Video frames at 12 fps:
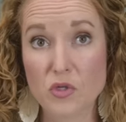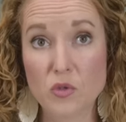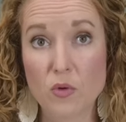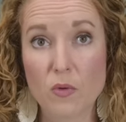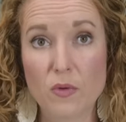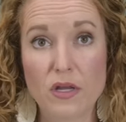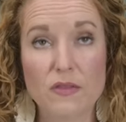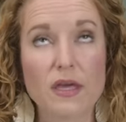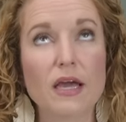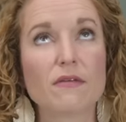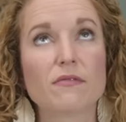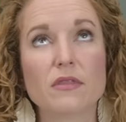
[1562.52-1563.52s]
when you want one and
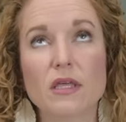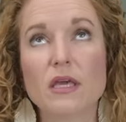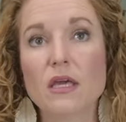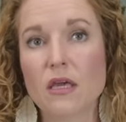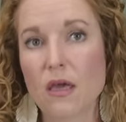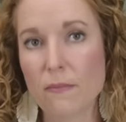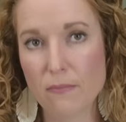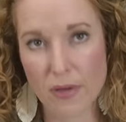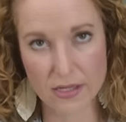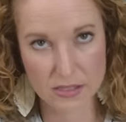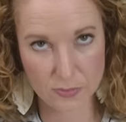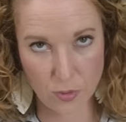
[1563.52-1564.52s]
they have the
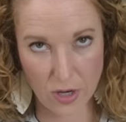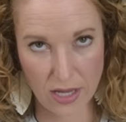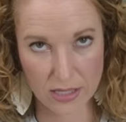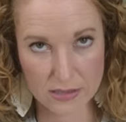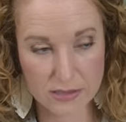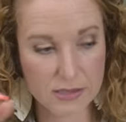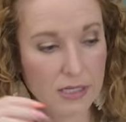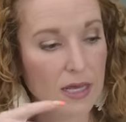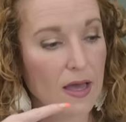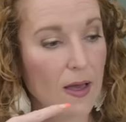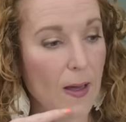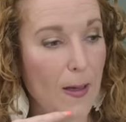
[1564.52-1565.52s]
best brands.
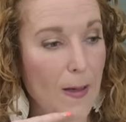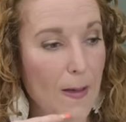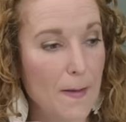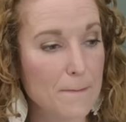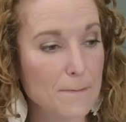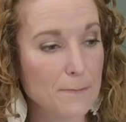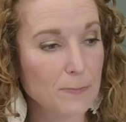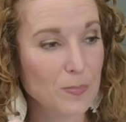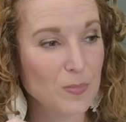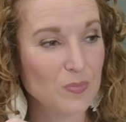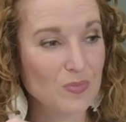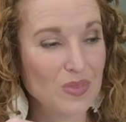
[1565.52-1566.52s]
Um,
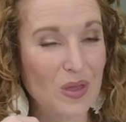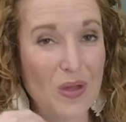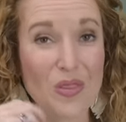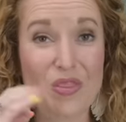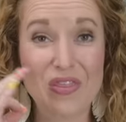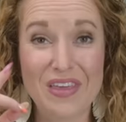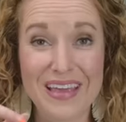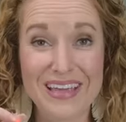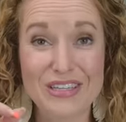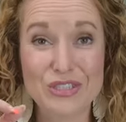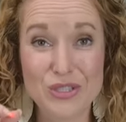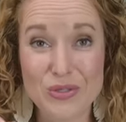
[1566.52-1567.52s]

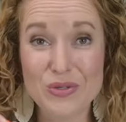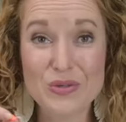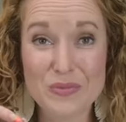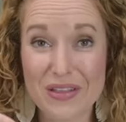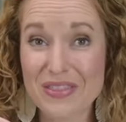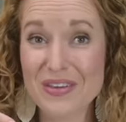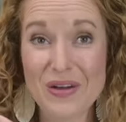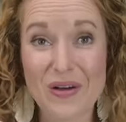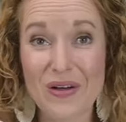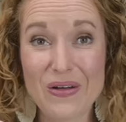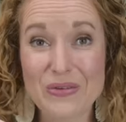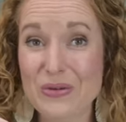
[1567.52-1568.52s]
the June monthly
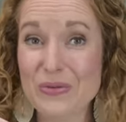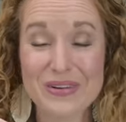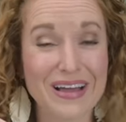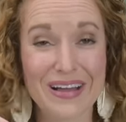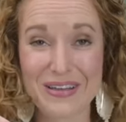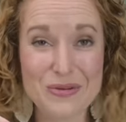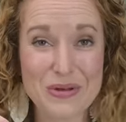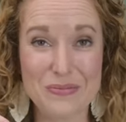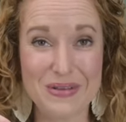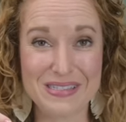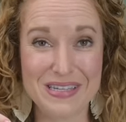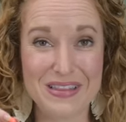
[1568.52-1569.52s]
haul, you are not gonna
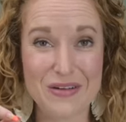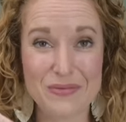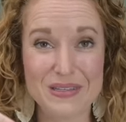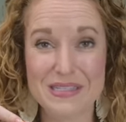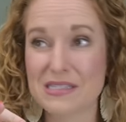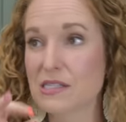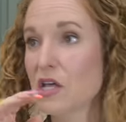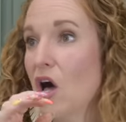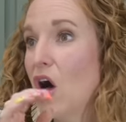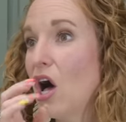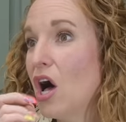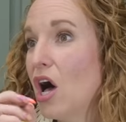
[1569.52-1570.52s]
wanna miss it. That releases
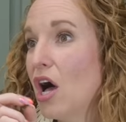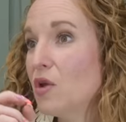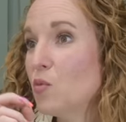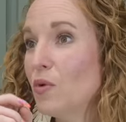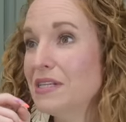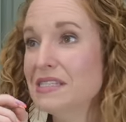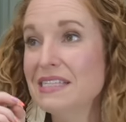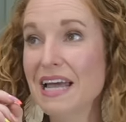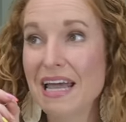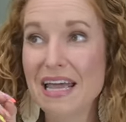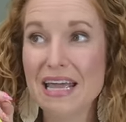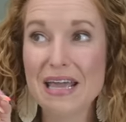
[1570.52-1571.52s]
on
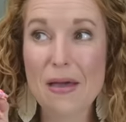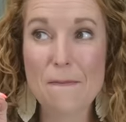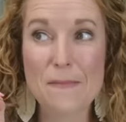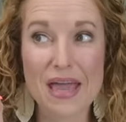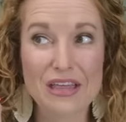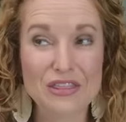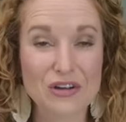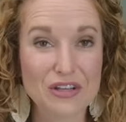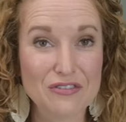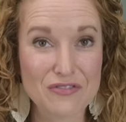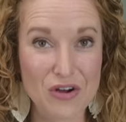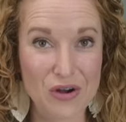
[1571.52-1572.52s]
Wednesday, May
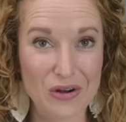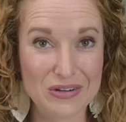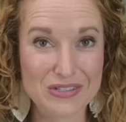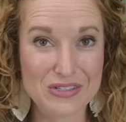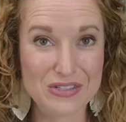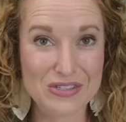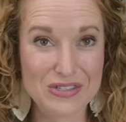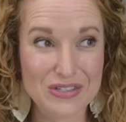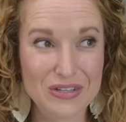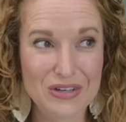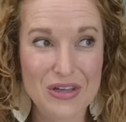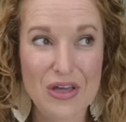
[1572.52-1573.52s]
31st.